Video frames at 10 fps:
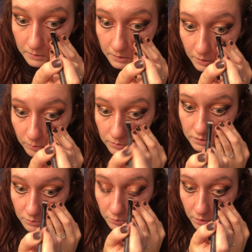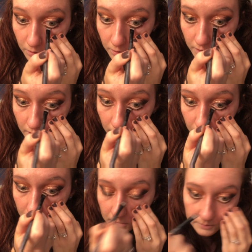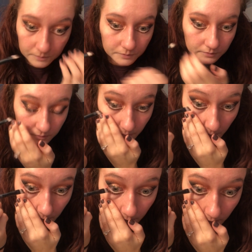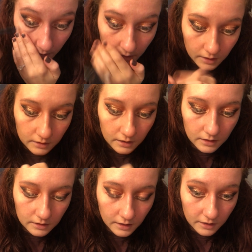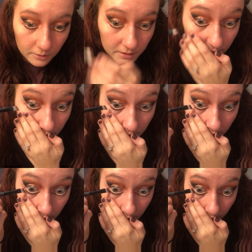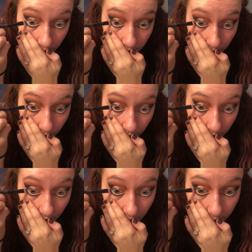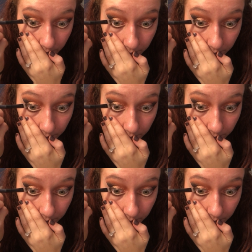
Don't worry. And then I always like to connect to my